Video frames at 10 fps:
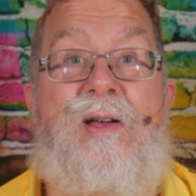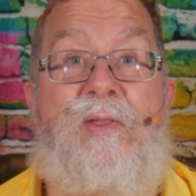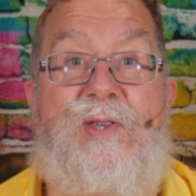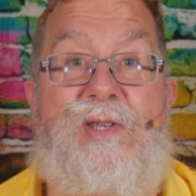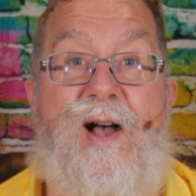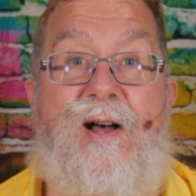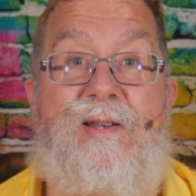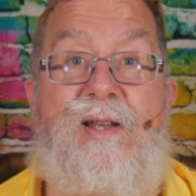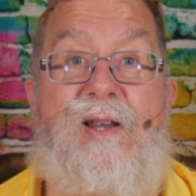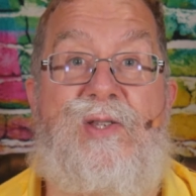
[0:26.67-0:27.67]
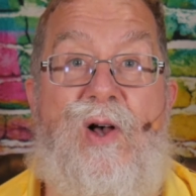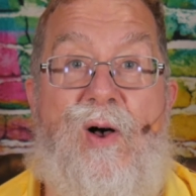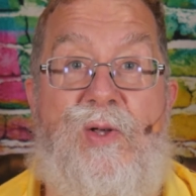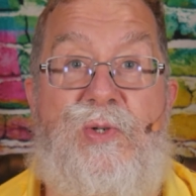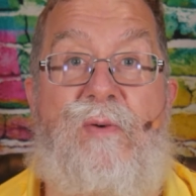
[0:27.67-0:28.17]
This content is
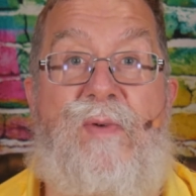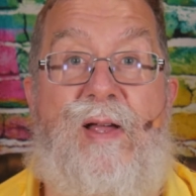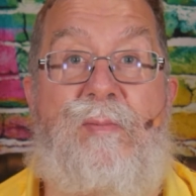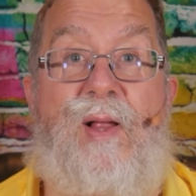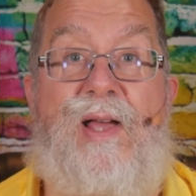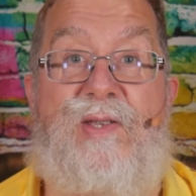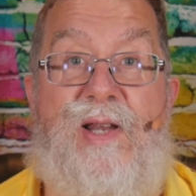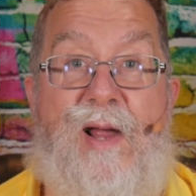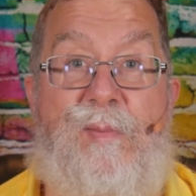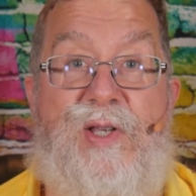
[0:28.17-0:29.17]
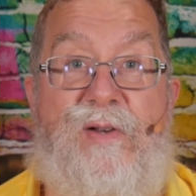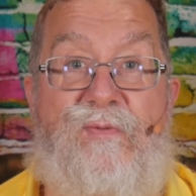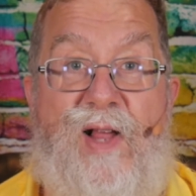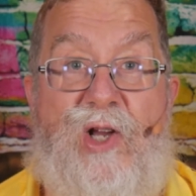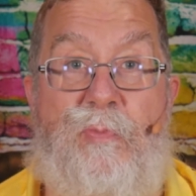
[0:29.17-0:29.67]
also available as an Amazon
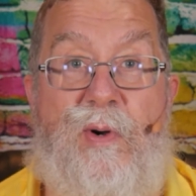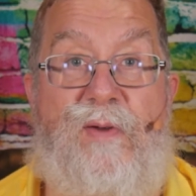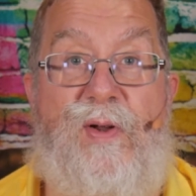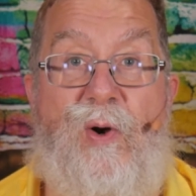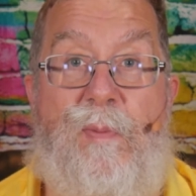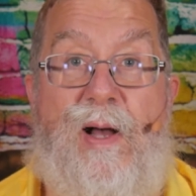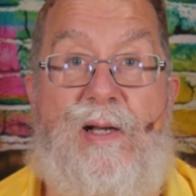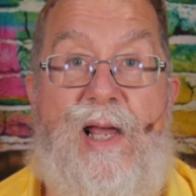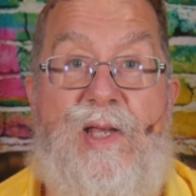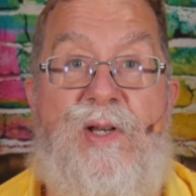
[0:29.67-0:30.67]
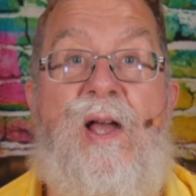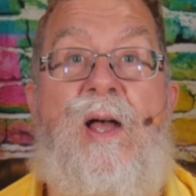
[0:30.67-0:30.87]
flash briefing or podcast.